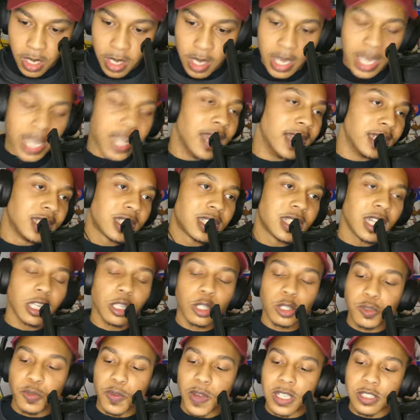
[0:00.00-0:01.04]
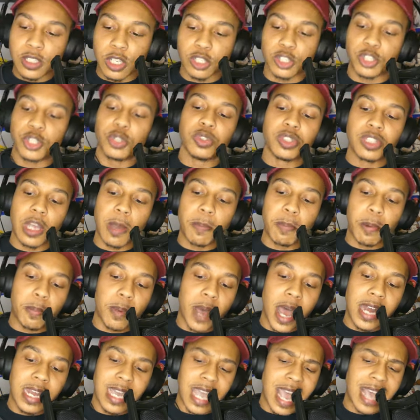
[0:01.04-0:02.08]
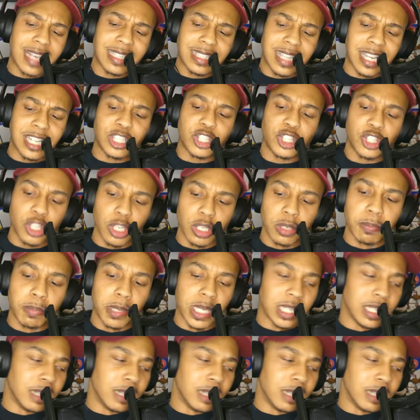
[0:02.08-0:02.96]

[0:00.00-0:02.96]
And Steelers fans are juiced up about it, as they should be.